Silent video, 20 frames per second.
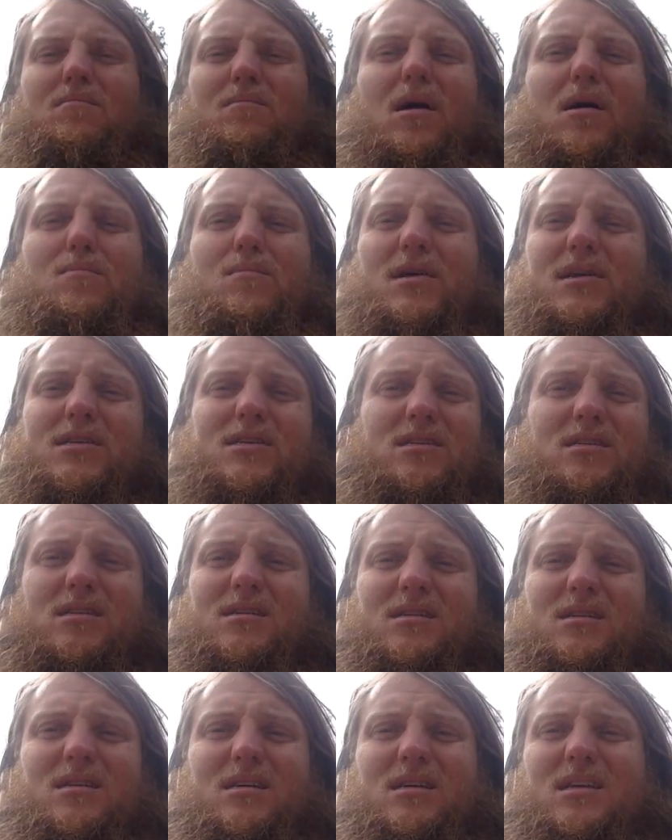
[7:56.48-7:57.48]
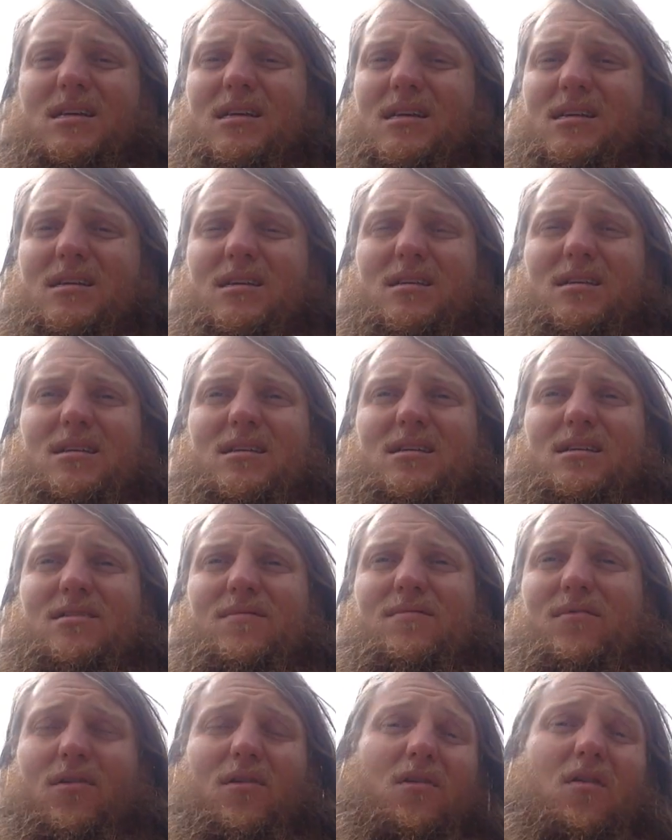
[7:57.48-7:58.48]
my mission
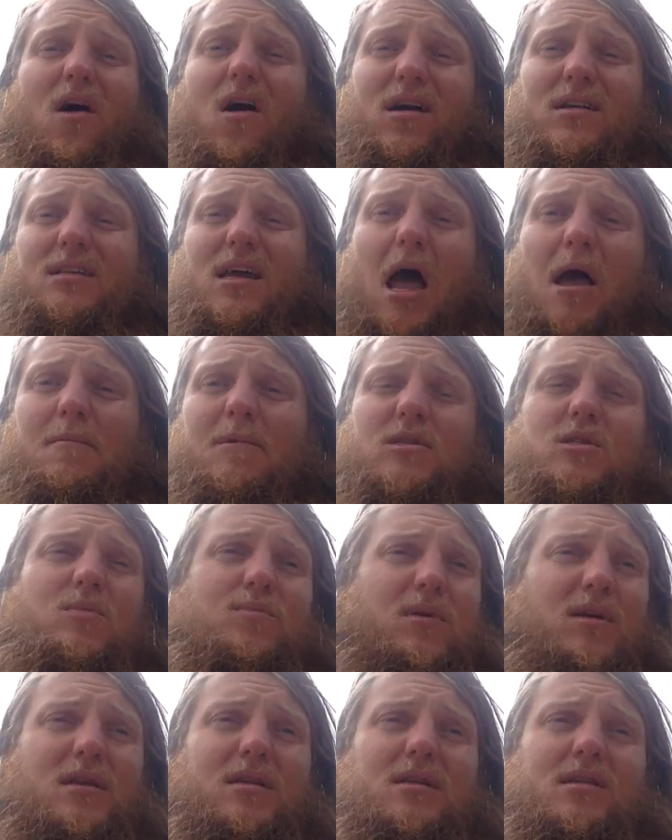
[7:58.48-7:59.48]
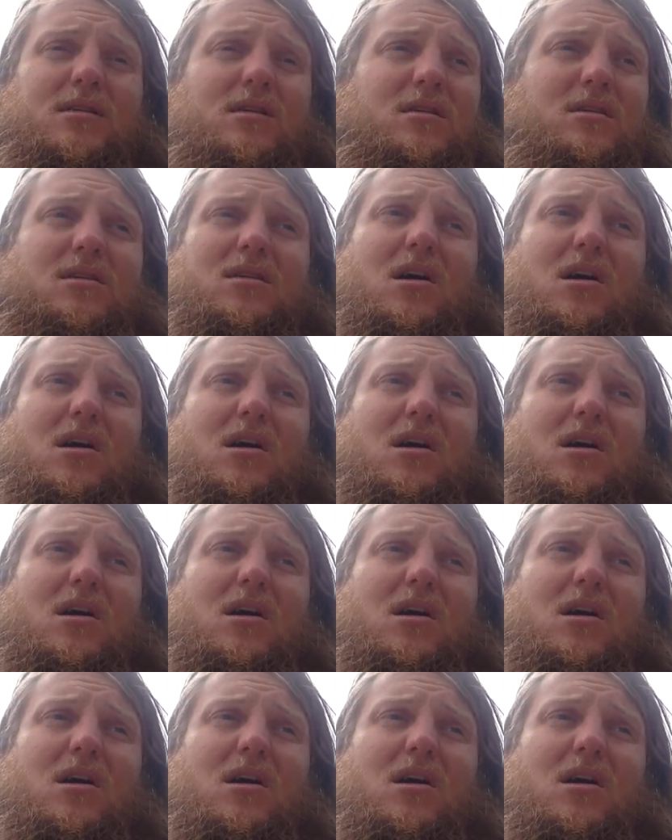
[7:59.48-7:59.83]
for a long time has been